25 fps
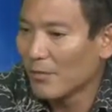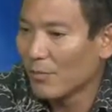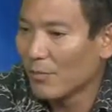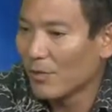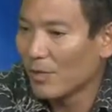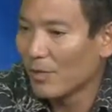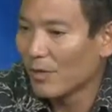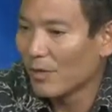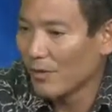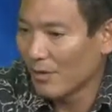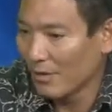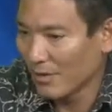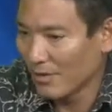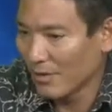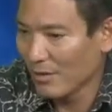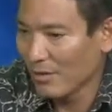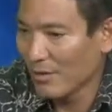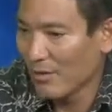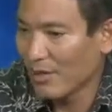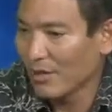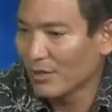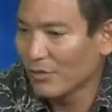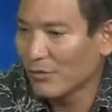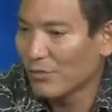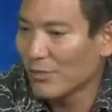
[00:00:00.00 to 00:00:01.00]
with
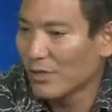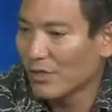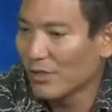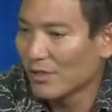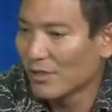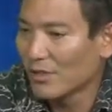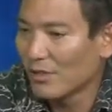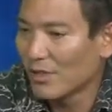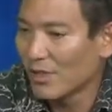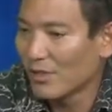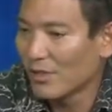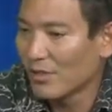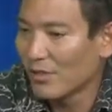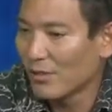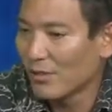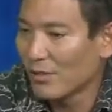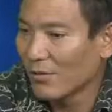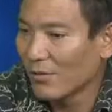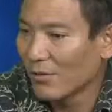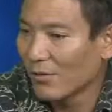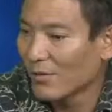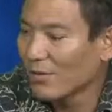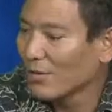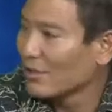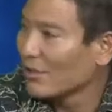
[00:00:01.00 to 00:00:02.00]
as we extend
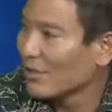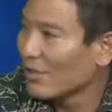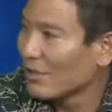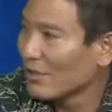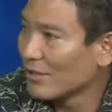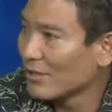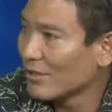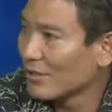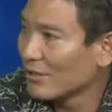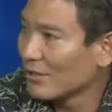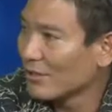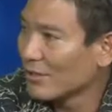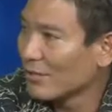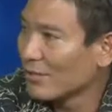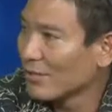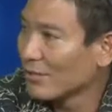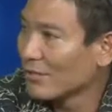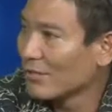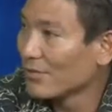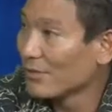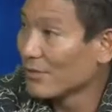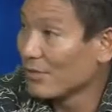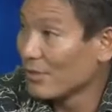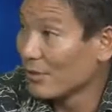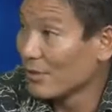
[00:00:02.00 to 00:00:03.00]
our reach out to
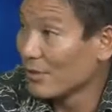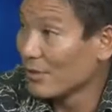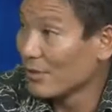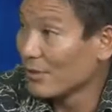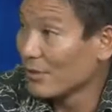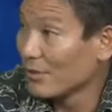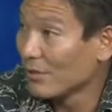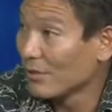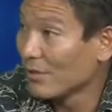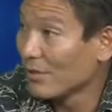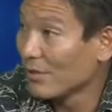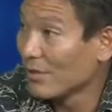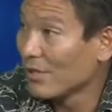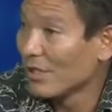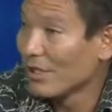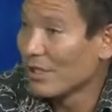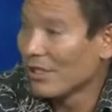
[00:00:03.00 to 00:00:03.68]
students,